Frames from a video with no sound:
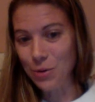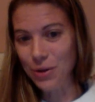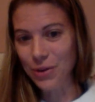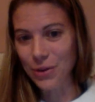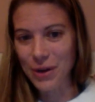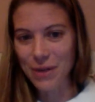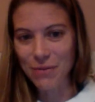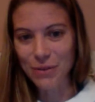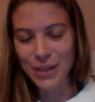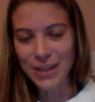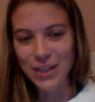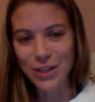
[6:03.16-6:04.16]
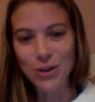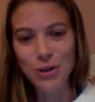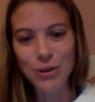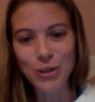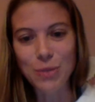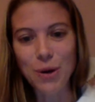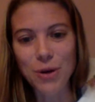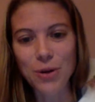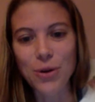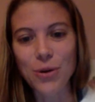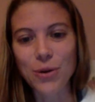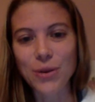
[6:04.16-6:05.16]
nother conversation. Your smarter
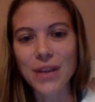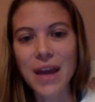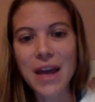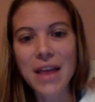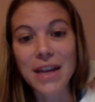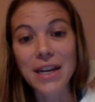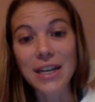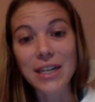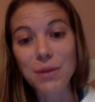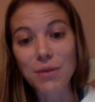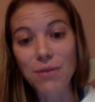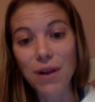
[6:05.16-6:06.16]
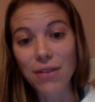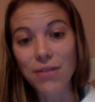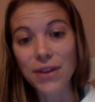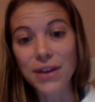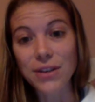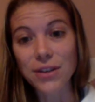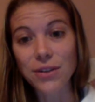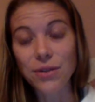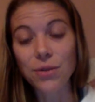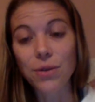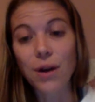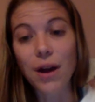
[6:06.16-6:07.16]
goals, they need to be relevant
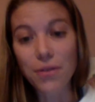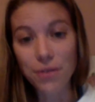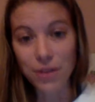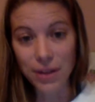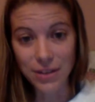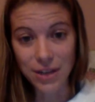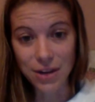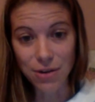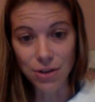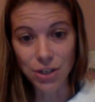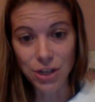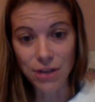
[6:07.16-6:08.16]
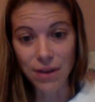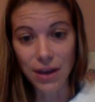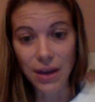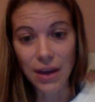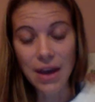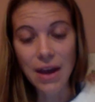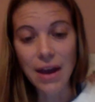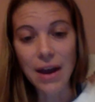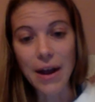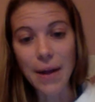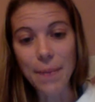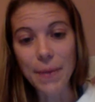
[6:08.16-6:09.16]
to other things that you're achieving.
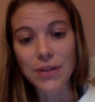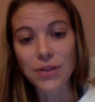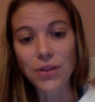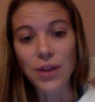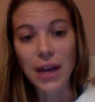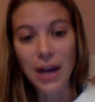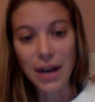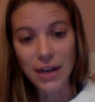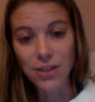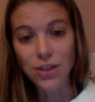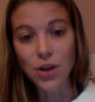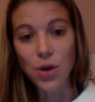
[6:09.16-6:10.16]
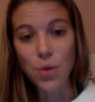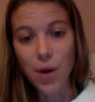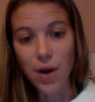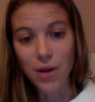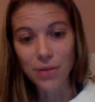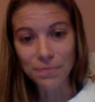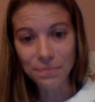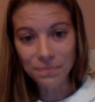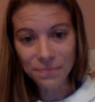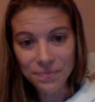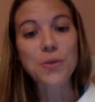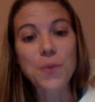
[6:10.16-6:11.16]
And so they kind of snowball.
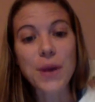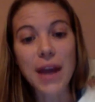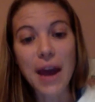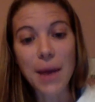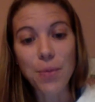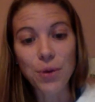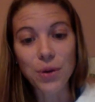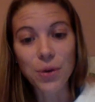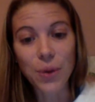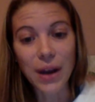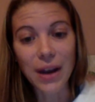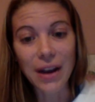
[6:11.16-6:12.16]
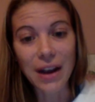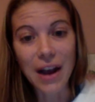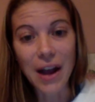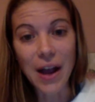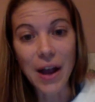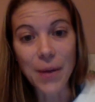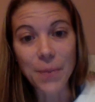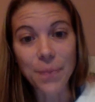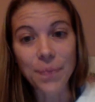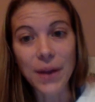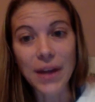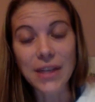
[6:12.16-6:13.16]
Recap real quick.
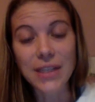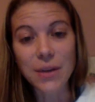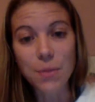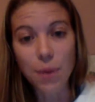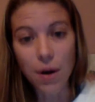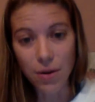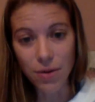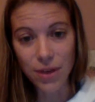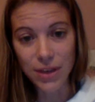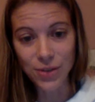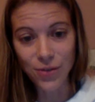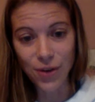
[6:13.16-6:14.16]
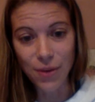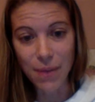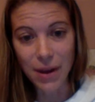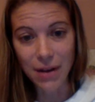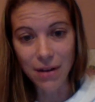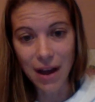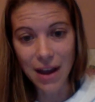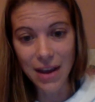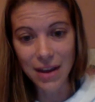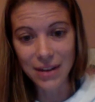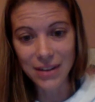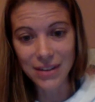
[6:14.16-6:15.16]
I did borrow this from Michael
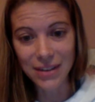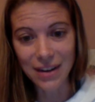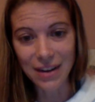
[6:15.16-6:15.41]
Hyatt.